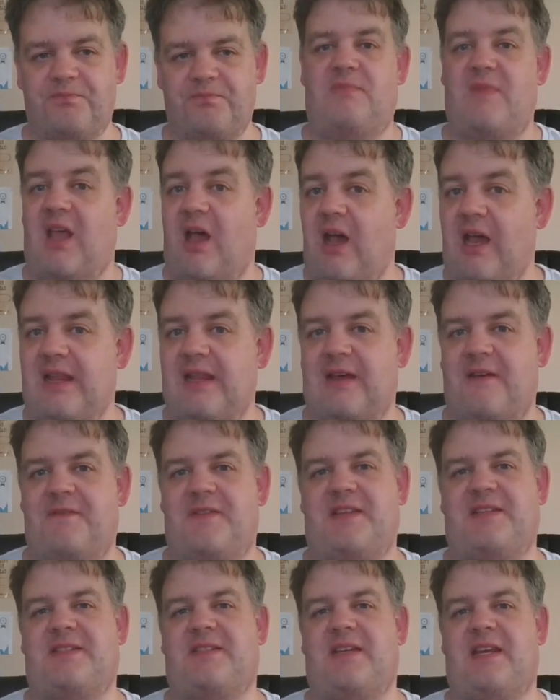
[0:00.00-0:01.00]
I love
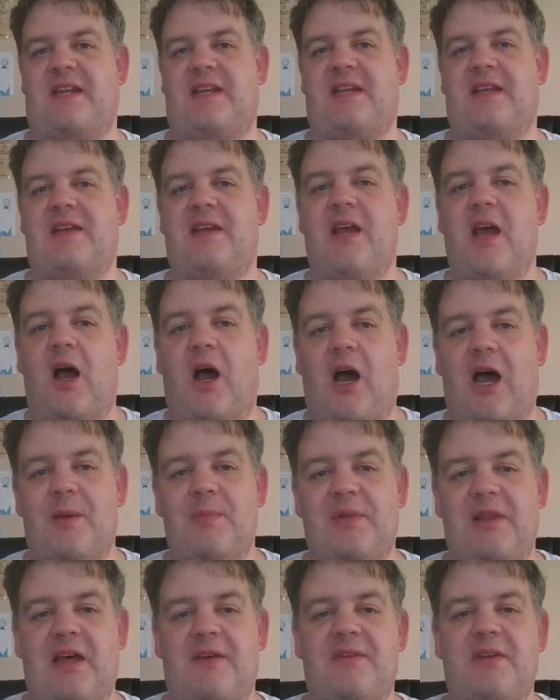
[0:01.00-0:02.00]
this scene. I'm
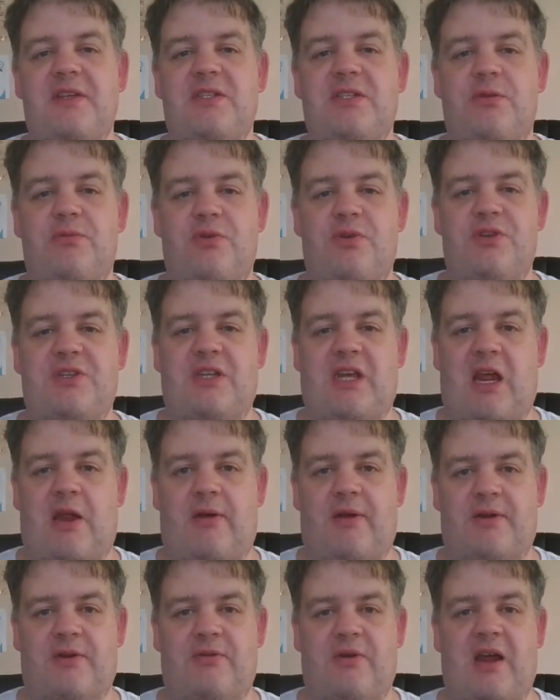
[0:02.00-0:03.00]
loving Saru's
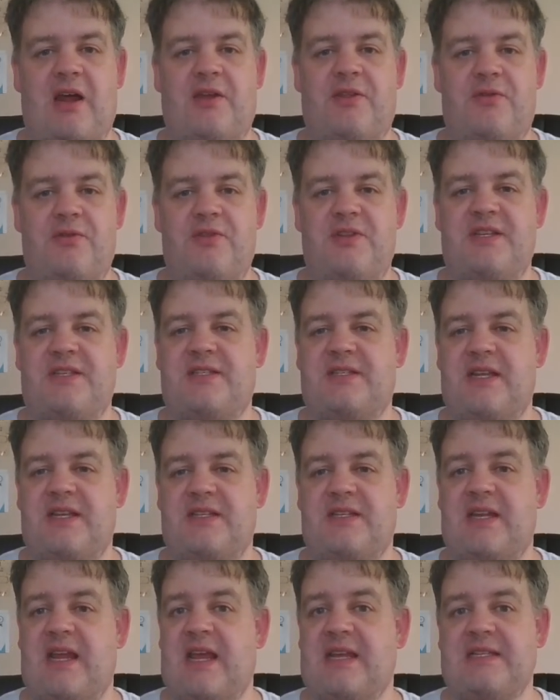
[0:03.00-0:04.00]
character arc through this season
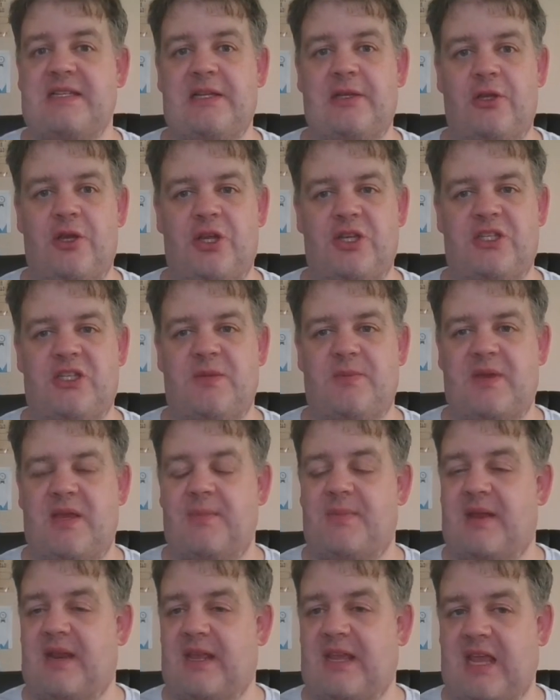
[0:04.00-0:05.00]
as he learns to be a
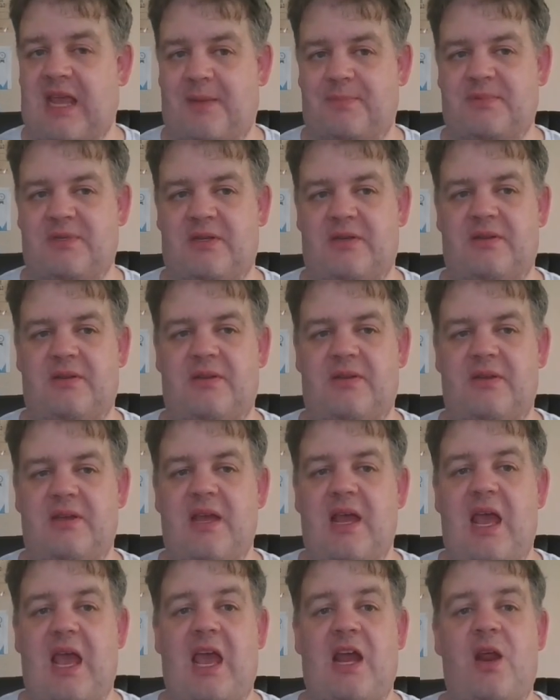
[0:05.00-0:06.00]
better captain.
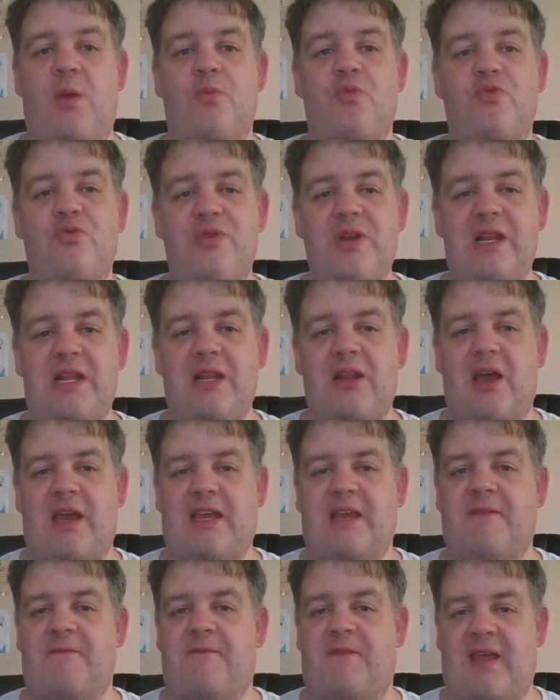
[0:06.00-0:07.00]
And I'm really
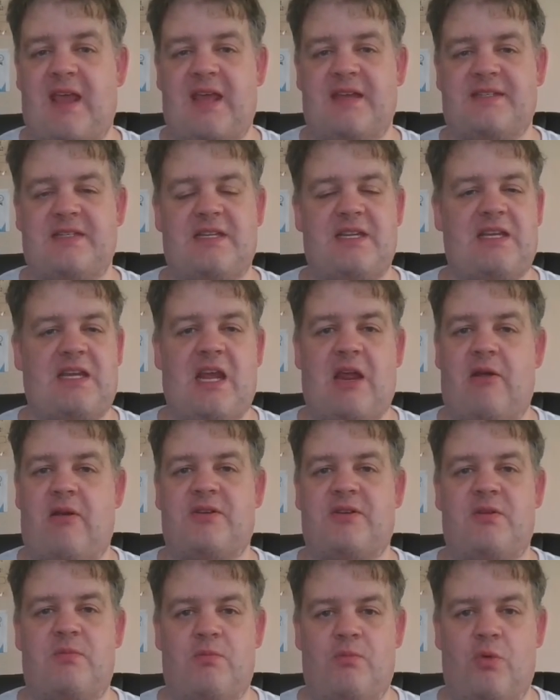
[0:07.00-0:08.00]
liking Vance as a character
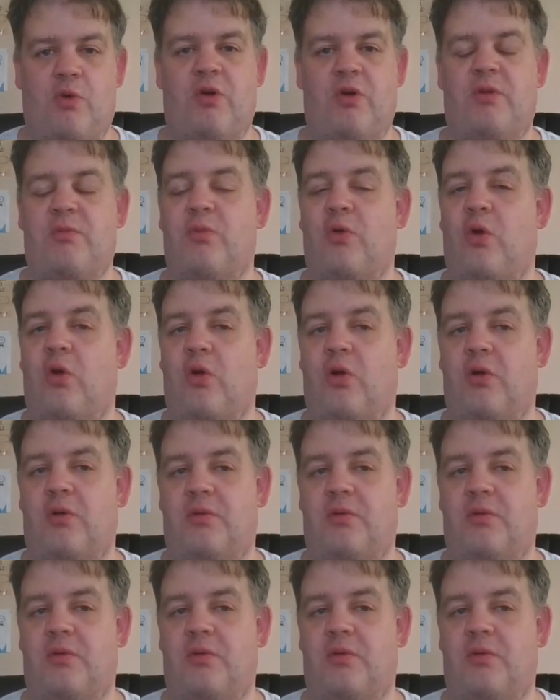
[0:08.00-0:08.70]
more and more.